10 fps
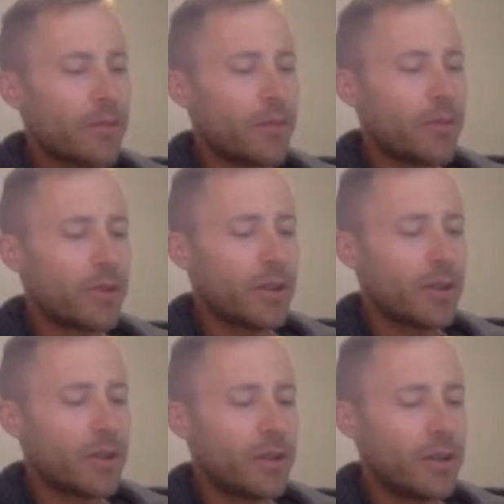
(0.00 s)
we look at,
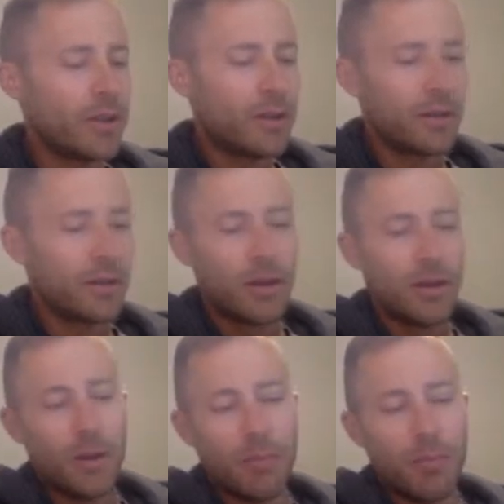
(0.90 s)

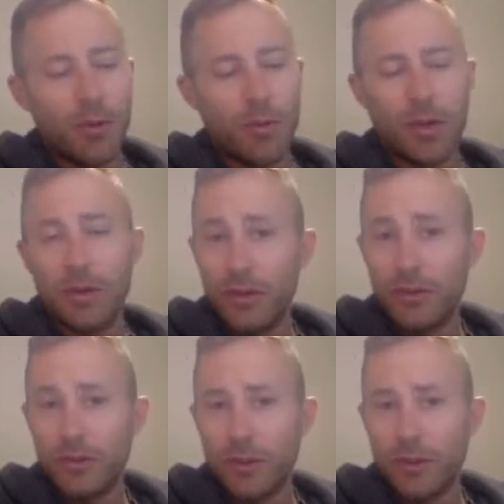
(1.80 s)
and by the way, there
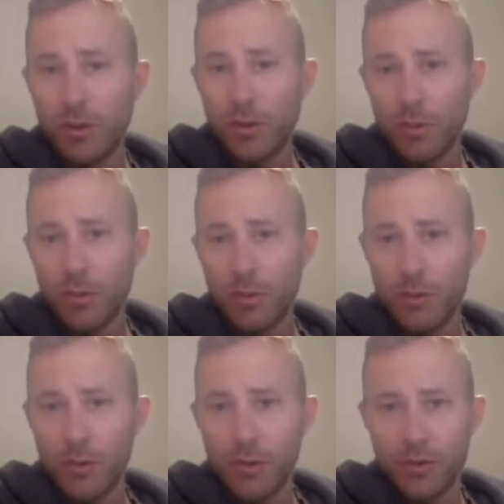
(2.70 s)
is no normal
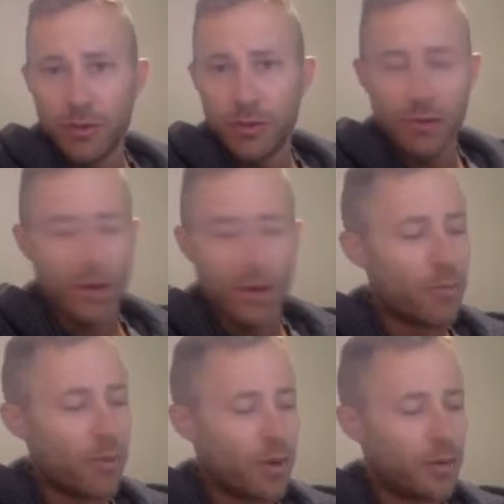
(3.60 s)
force for
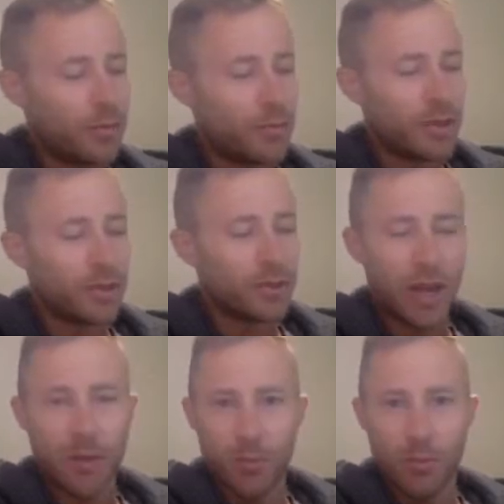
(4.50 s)
M1 because
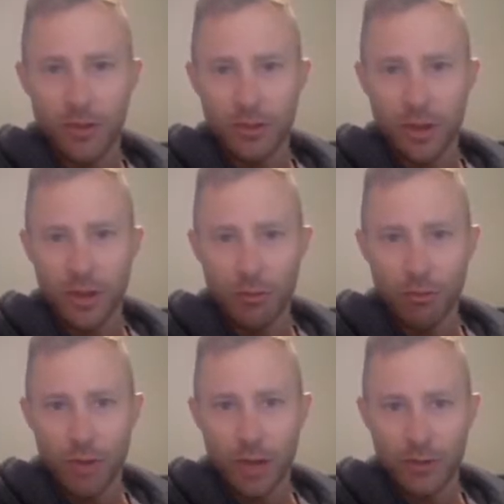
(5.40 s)
M1 is not
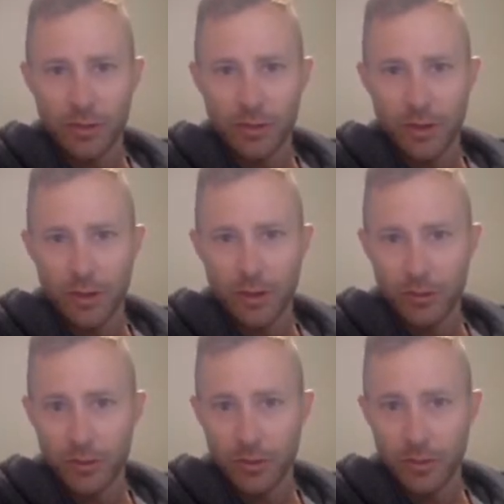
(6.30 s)
resting on a
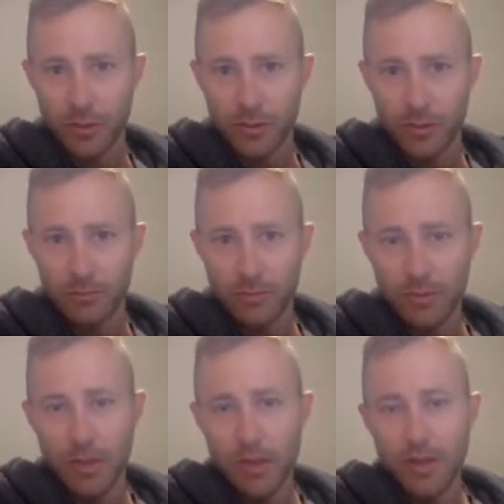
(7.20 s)
surface.
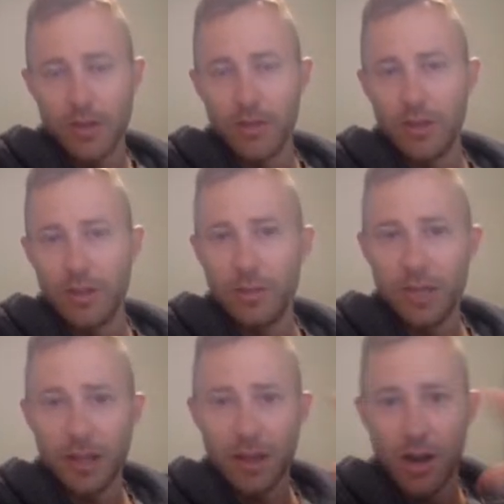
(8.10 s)
You need to
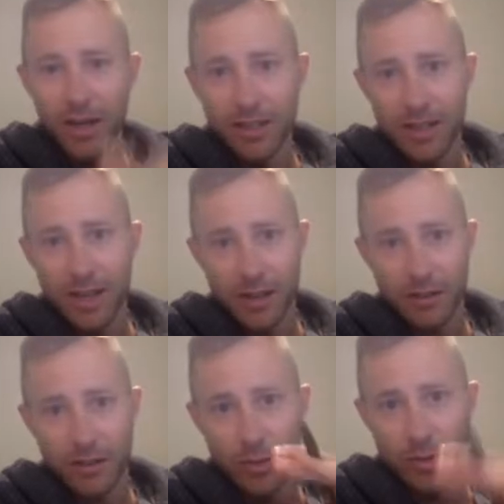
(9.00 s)
be in
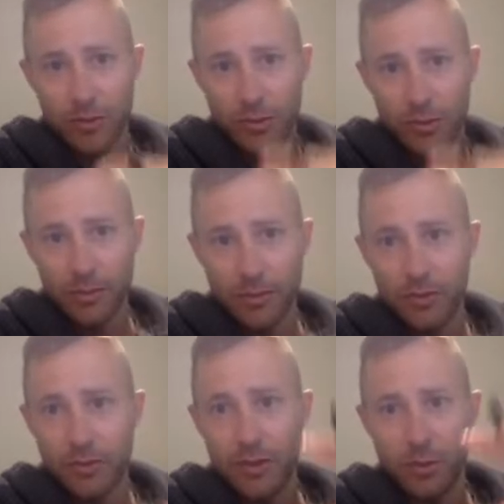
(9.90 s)
contact with the
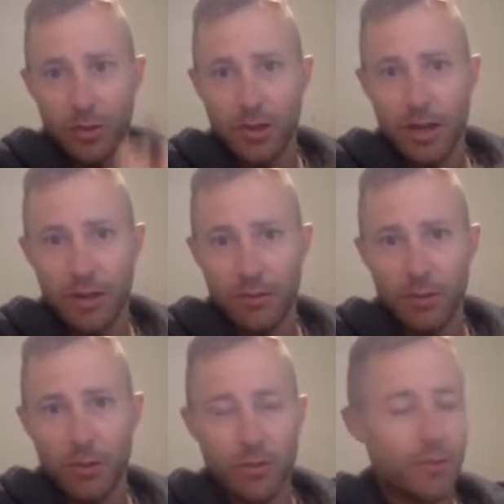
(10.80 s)
surface in order to have a
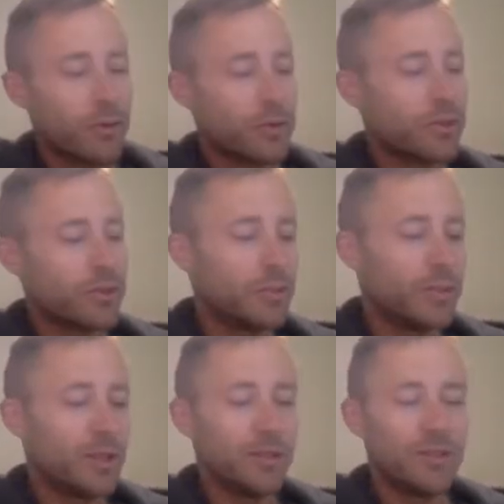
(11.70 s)
normal force. And
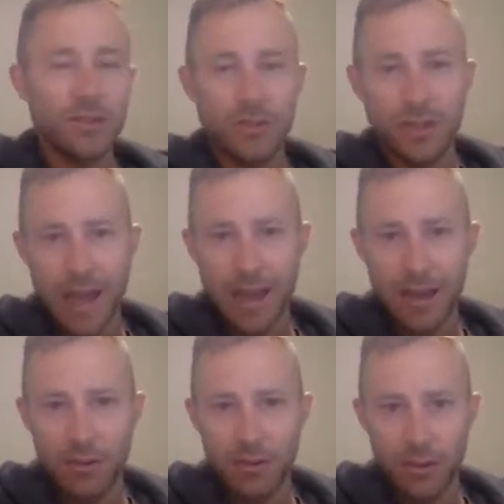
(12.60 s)
because it's
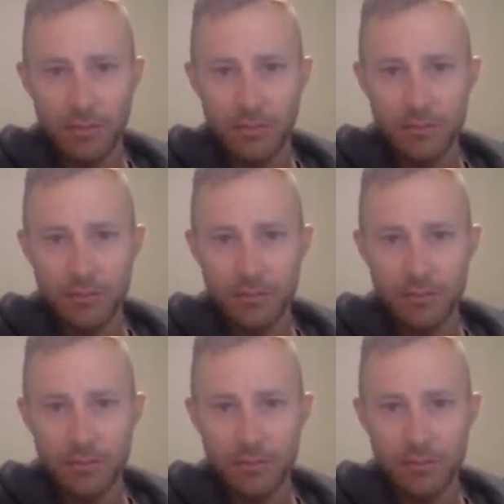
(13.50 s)
dangling